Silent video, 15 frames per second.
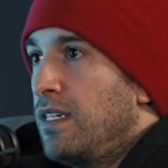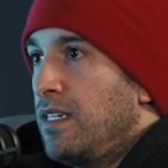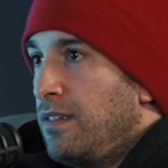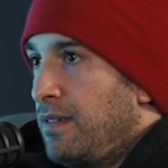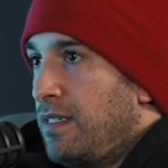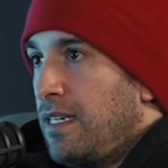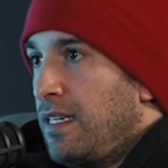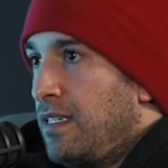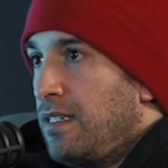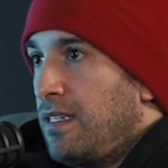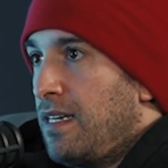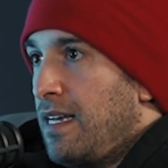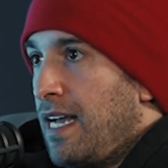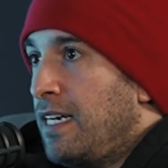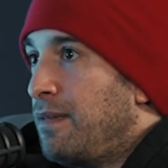I mean,
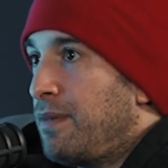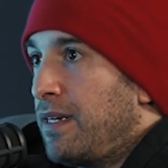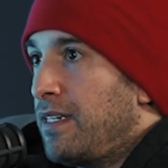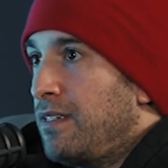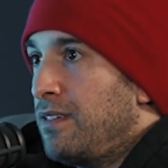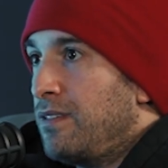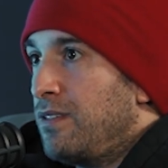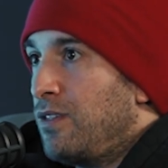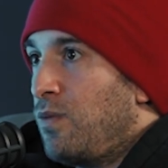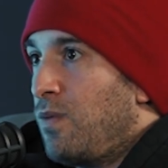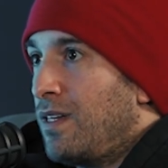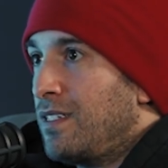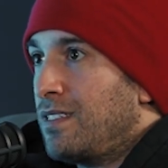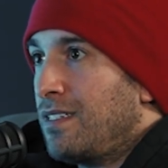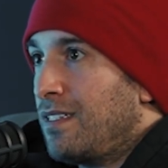anybody who
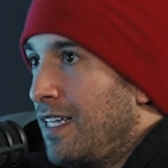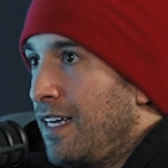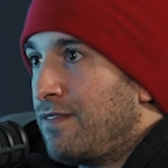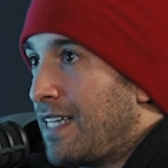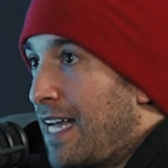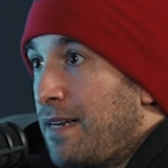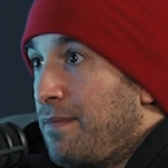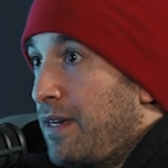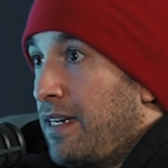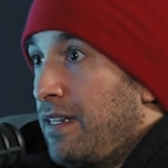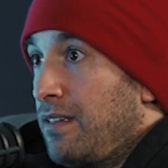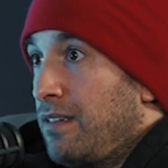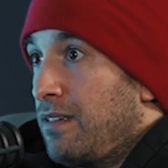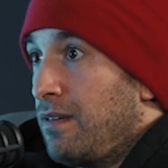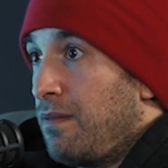wants to lift, anybody,
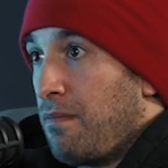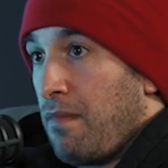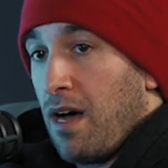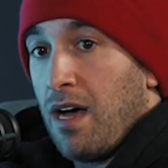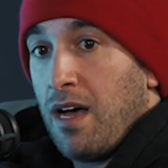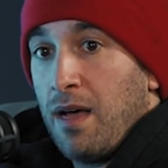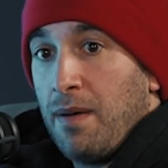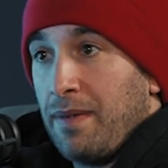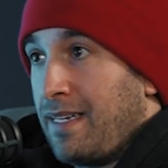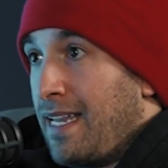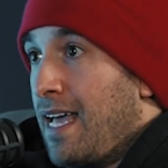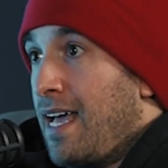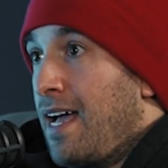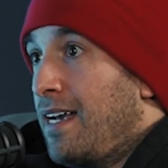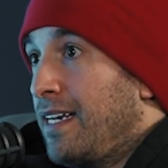mom, a
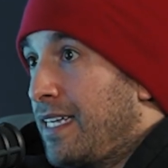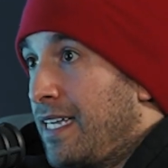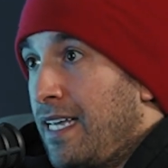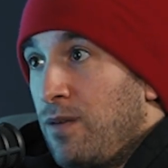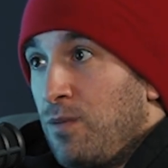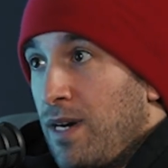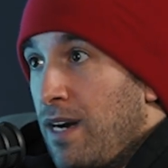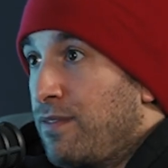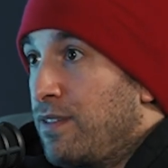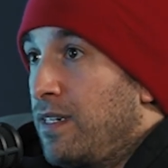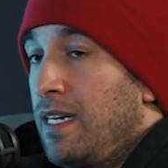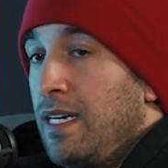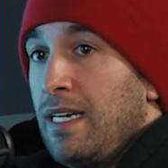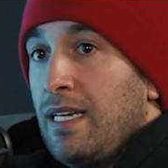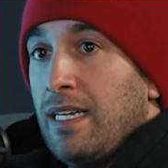dad, a kid, whatever.
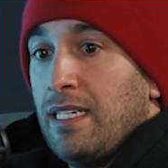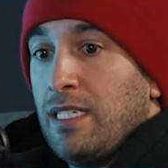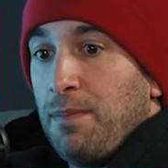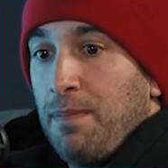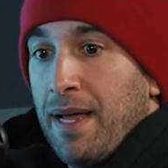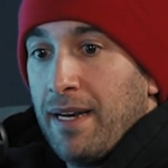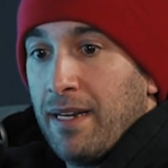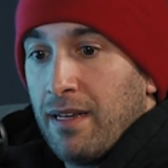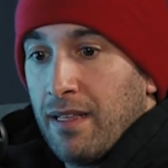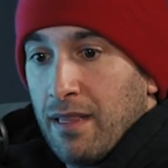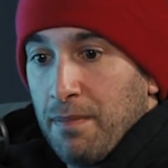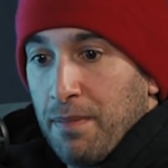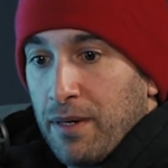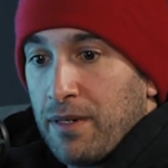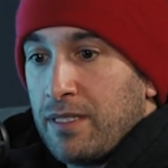Depending on the
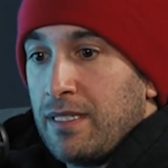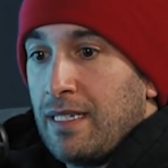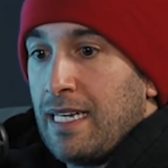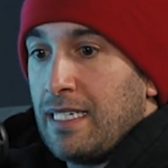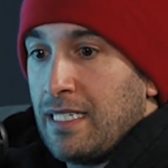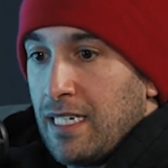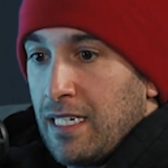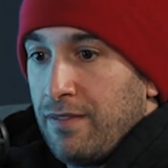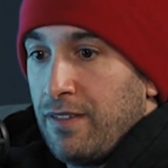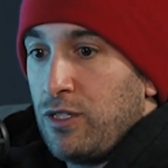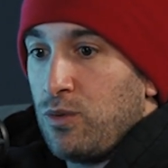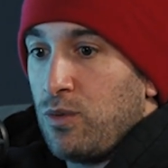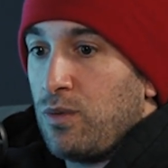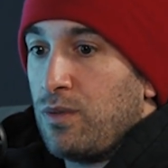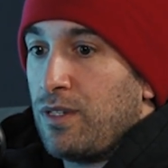person as the
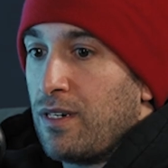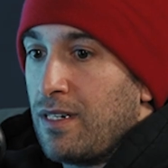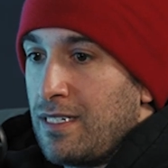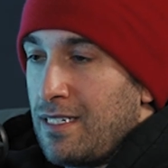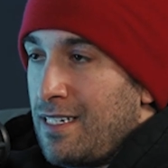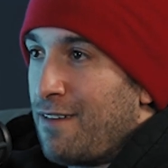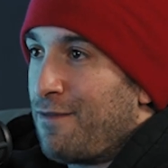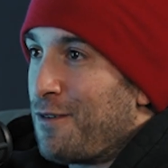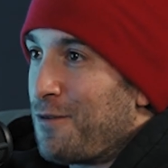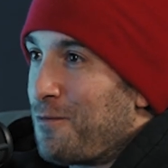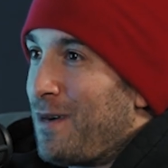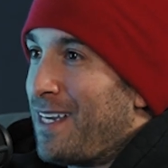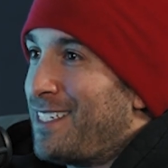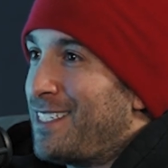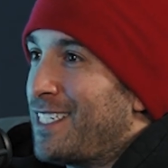individual, there are different
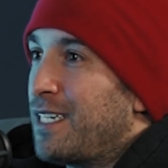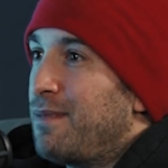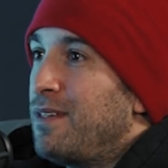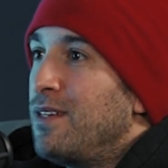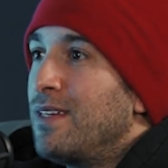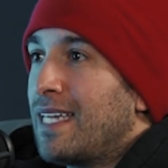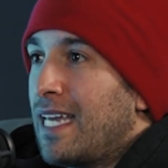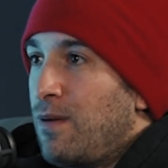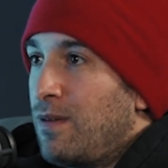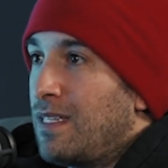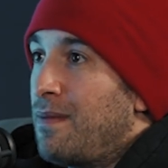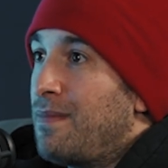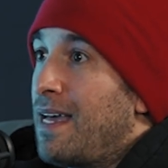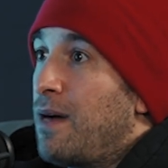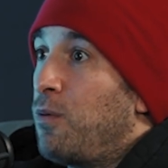ways to communicate with
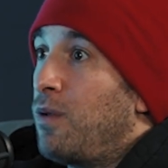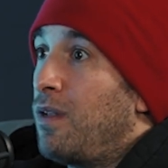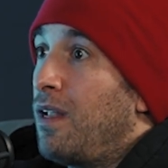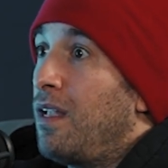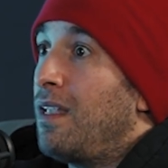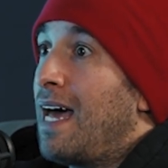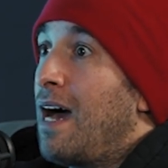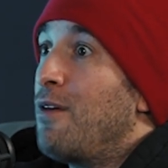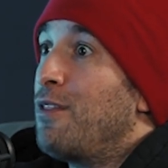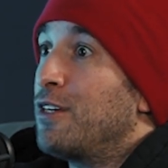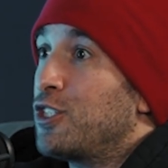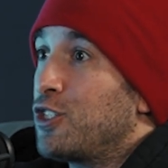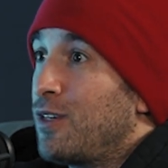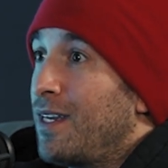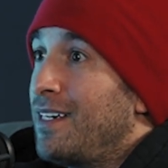them that will allow their
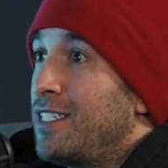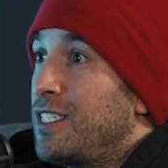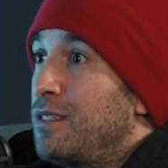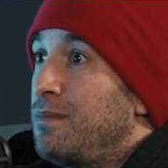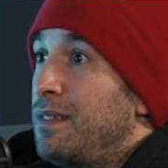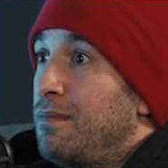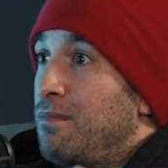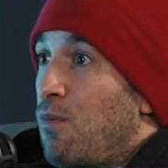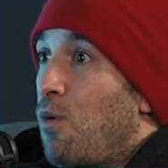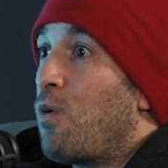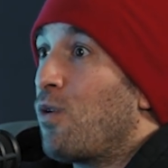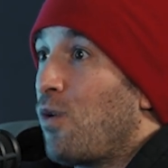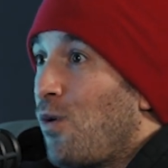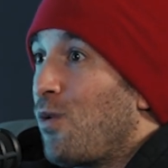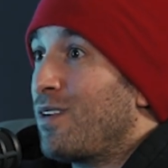training to be
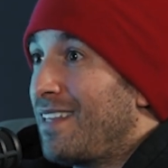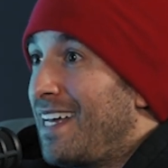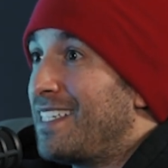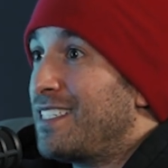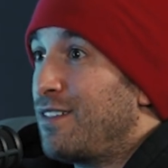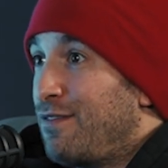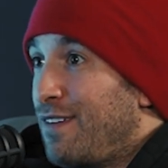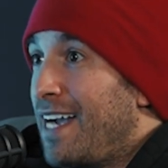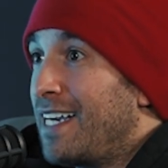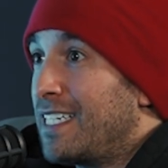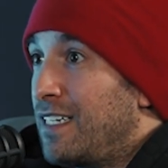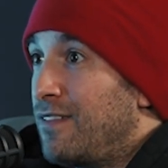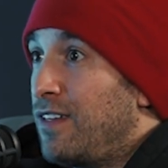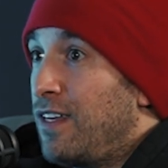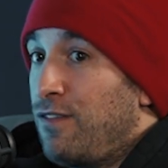more or less
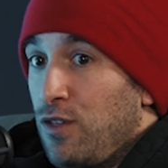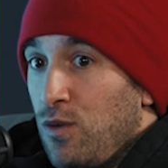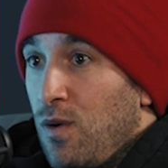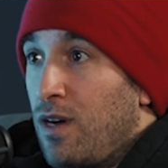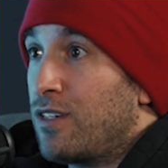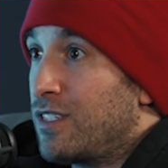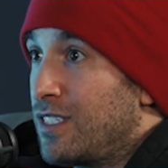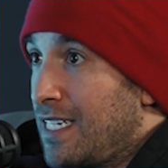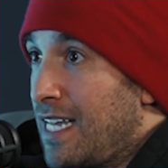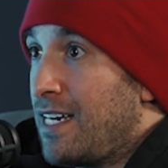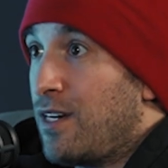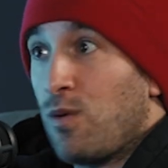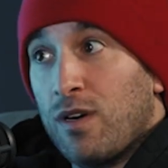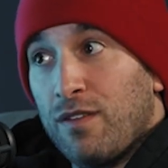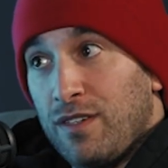effective if you understand
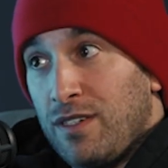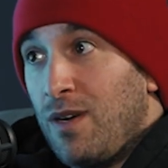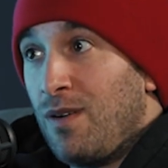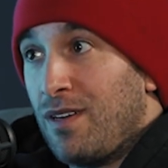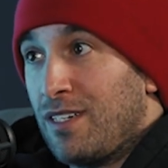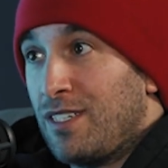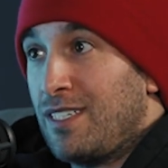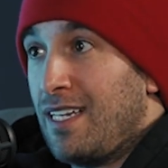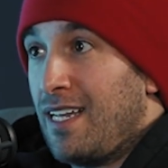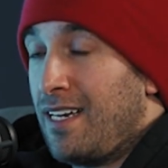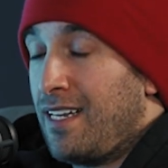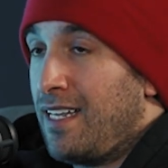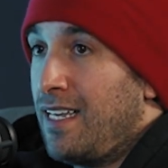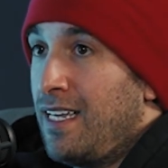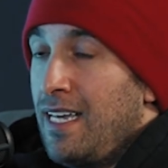it or if you don't understand
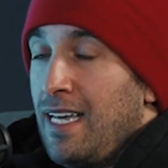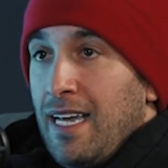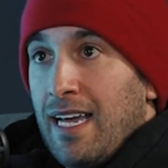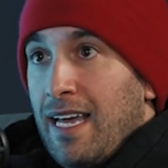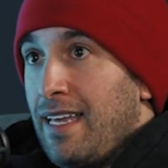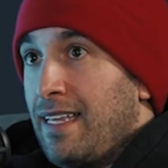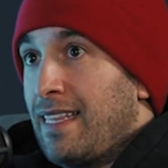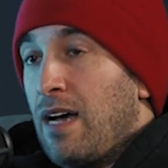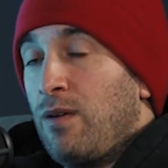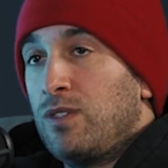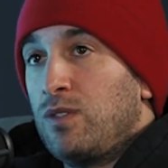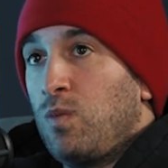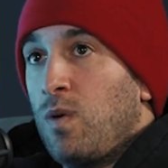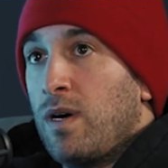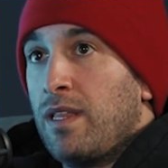it. I think that
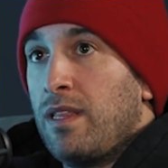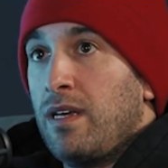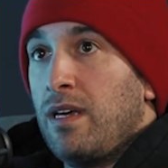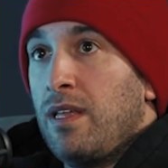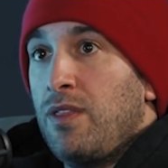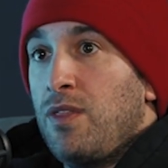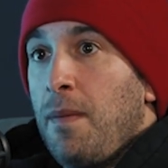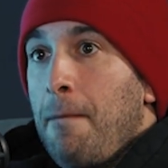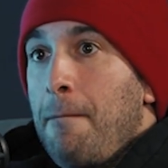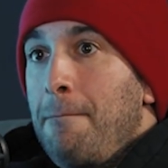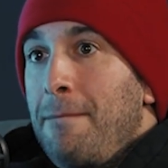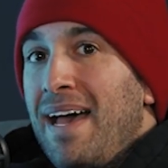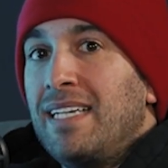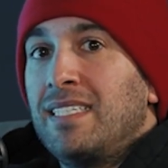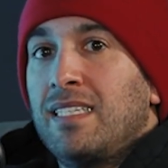was one of the
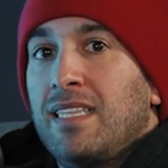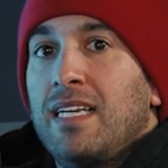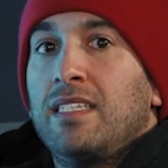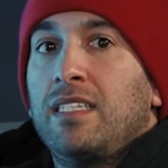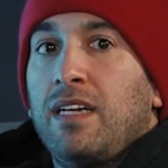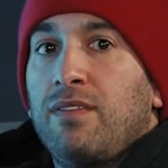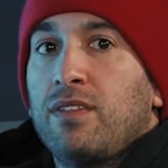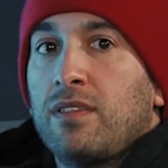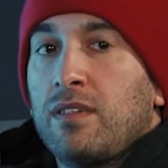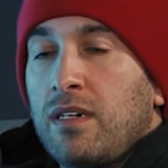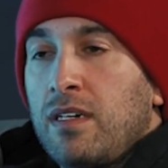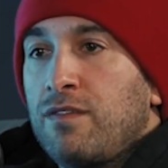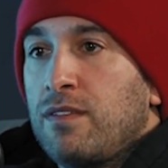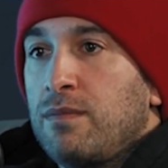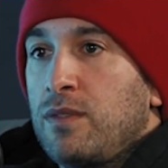best things I ever
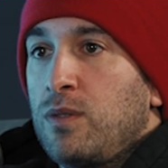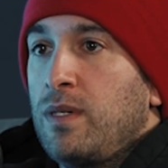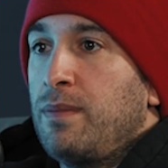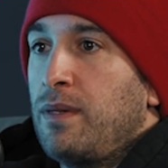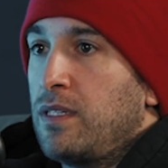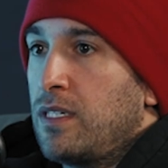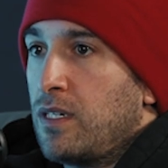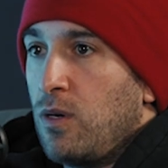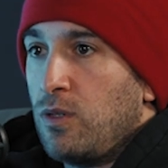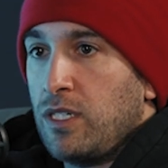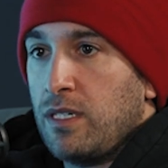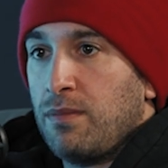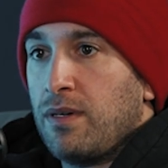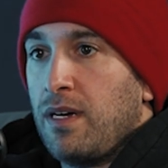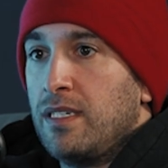learned from Louie about the
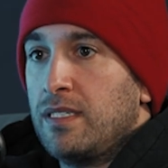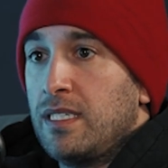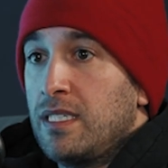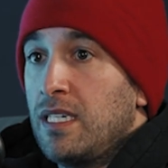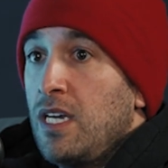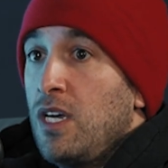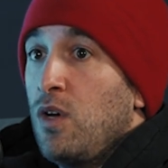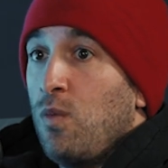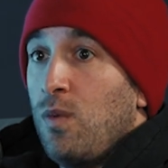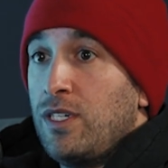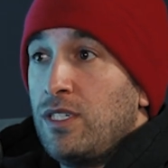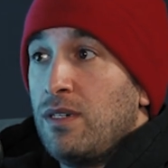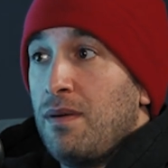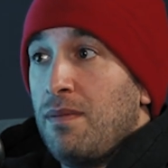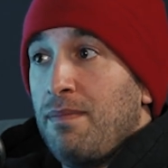coaching process,
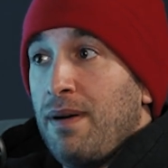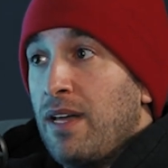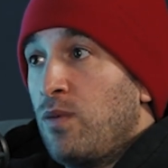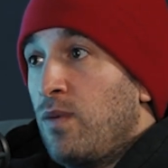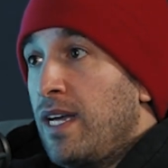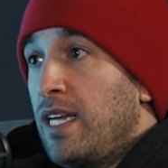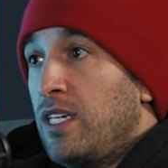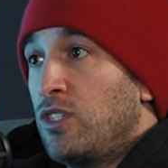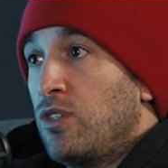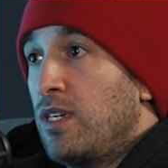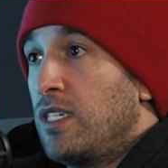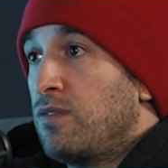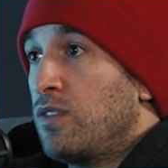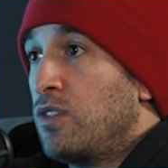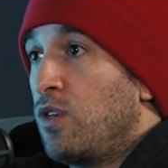which, by the way,
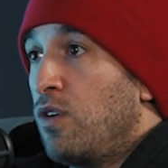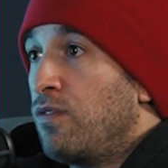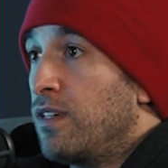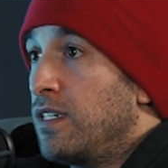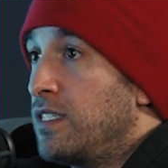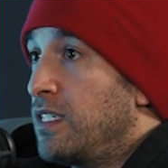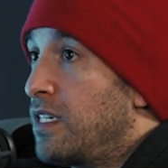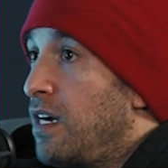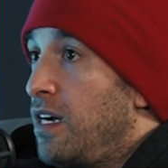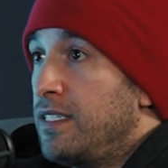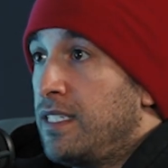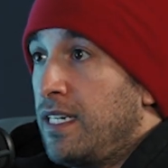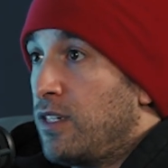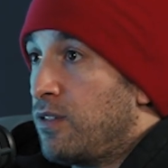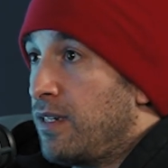transfers over into
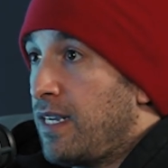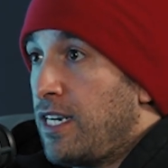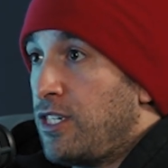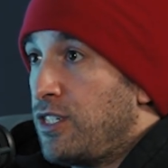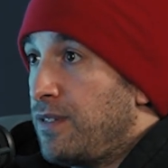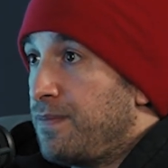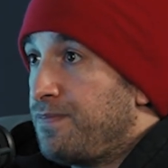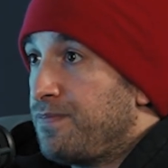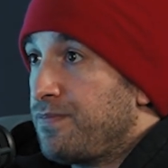content creation.